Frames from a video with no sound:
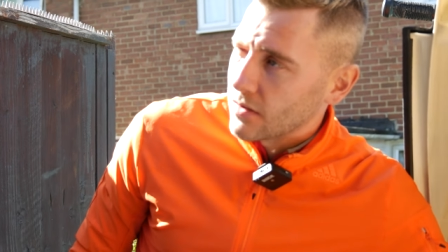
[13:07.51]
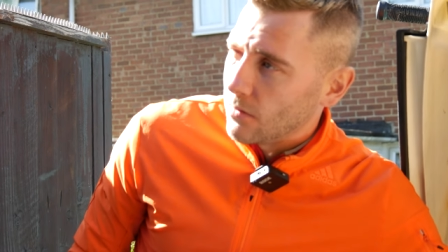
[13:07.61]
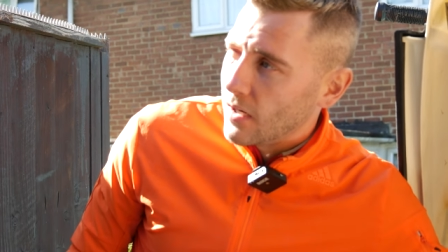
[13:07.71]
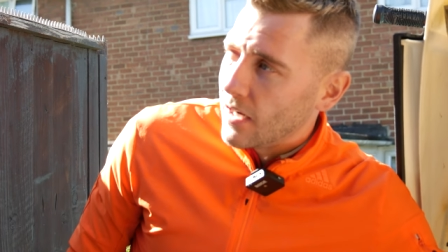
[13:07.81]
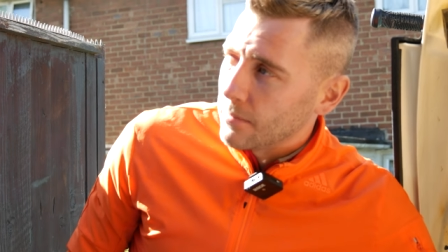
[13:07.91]
So
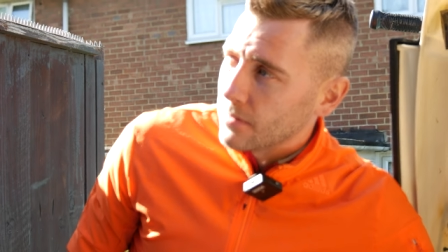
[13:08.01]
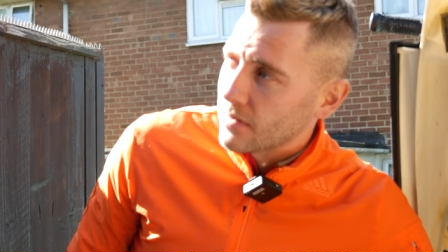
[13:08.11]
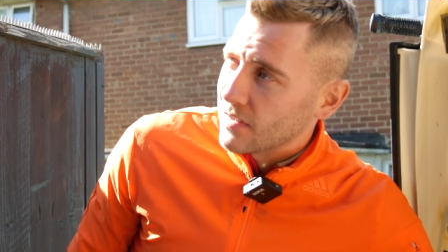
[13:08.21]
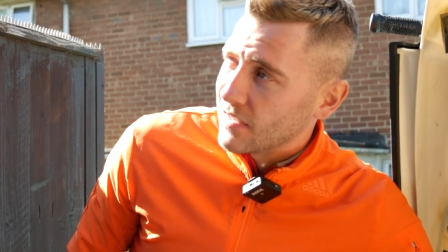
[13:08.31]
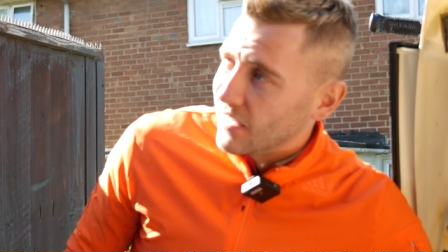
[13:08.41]
what
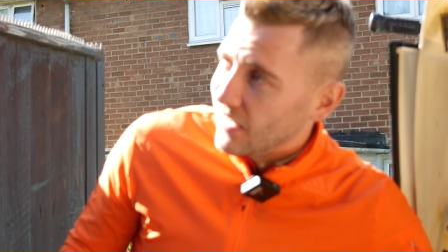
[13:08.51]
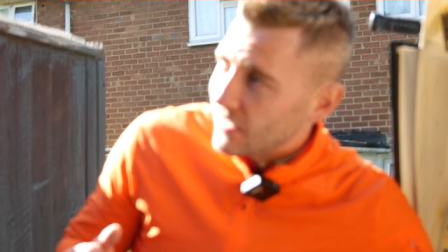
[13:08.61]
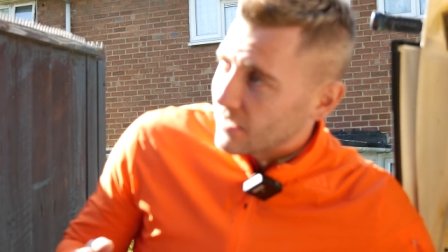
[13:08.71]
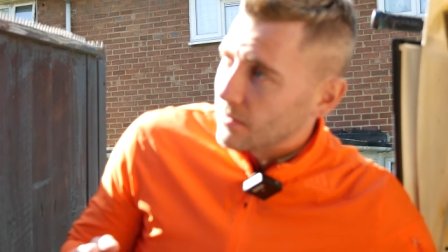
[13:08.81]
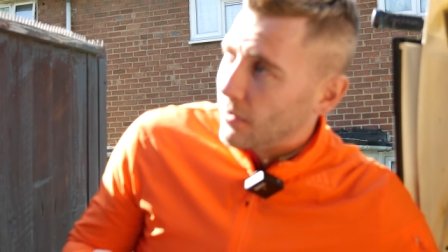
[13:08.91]
happens is it
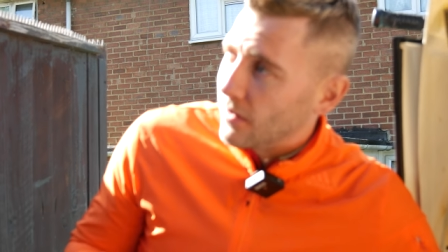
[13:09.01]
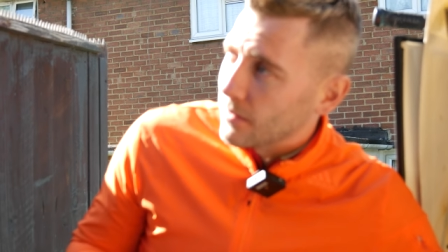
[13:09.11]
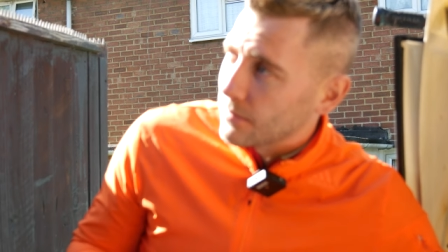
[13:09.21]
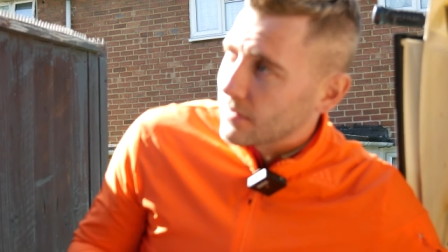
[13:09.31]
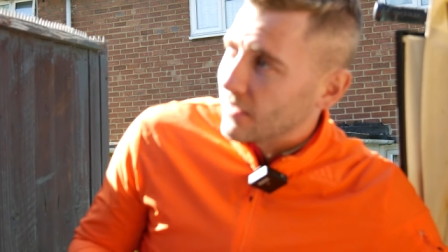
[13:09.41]
eats the
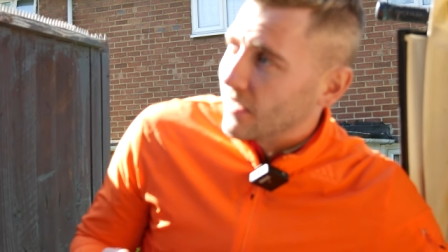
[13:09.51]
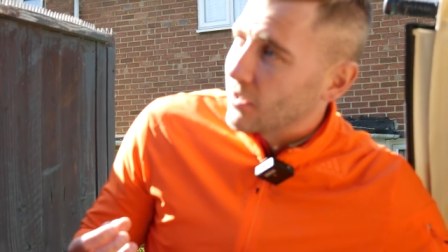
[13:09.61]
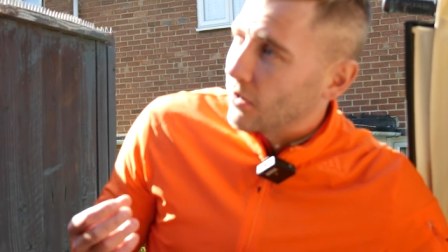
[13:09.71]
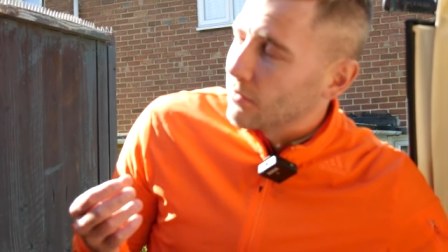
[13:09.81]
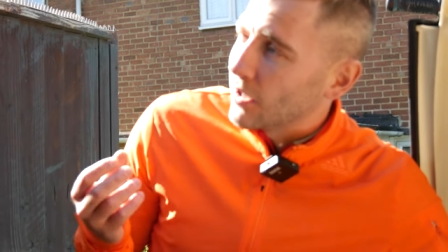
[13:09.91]
pipes and they
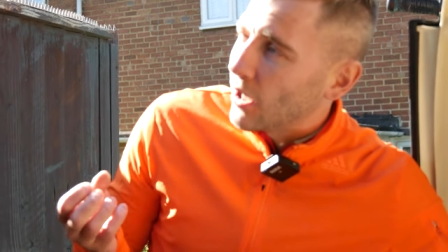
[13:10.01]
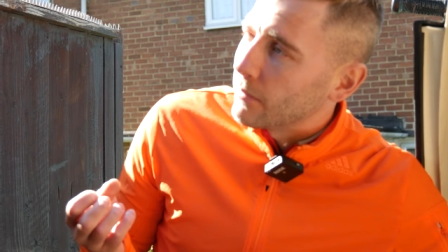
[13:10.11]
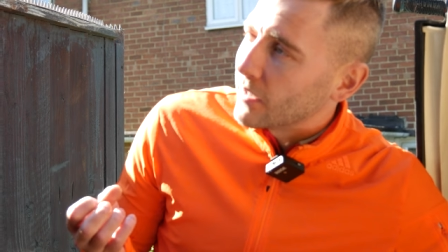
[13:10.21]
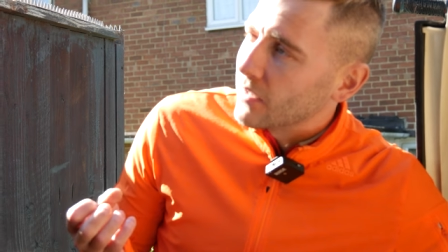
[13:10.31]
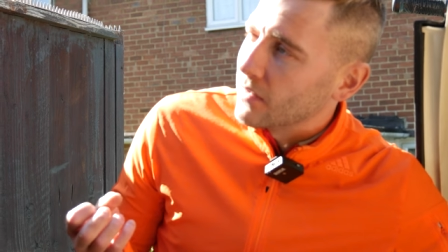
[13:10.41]
go
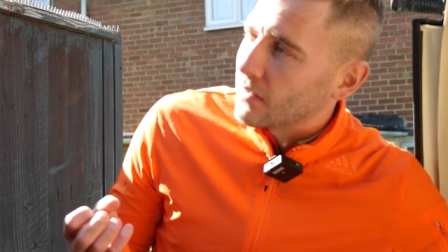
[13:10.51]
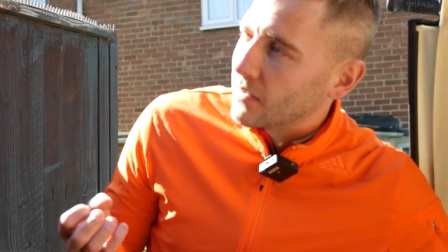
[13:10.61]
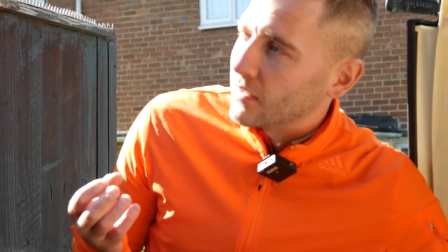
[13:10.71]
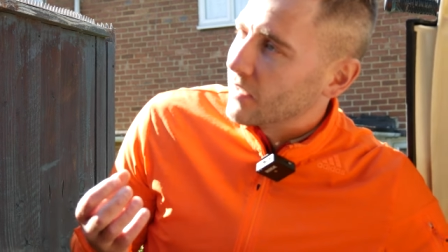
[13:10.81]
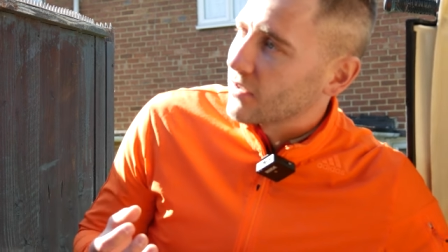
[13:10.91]
gummy and
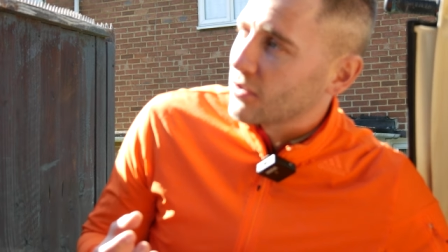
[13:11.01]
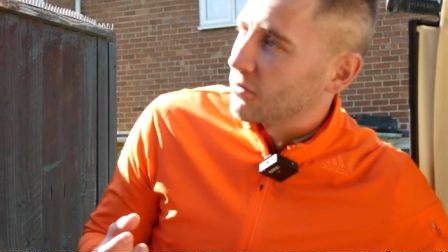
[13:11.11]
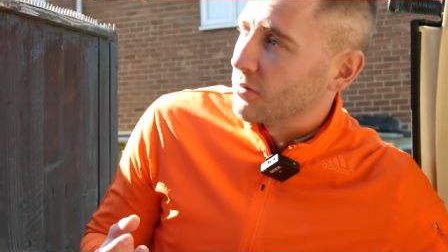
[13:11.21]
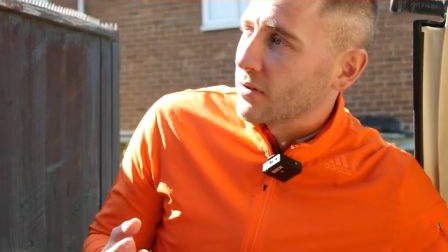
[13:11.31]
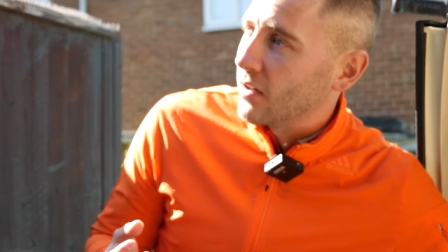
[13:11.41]
then they just
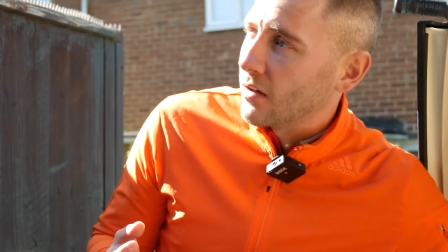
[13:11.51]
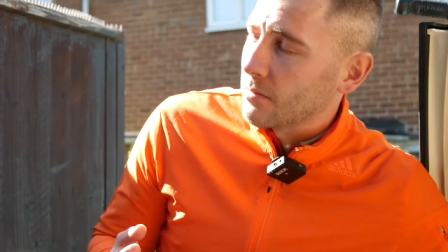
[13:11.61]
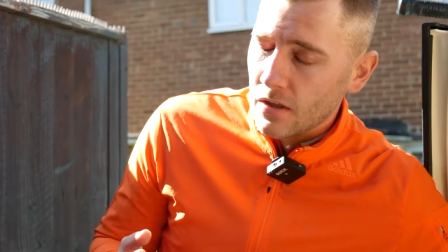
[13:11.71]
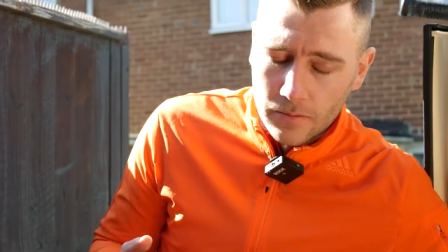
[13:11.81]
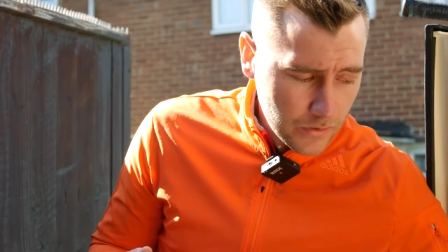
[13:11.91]
screw the carbs up.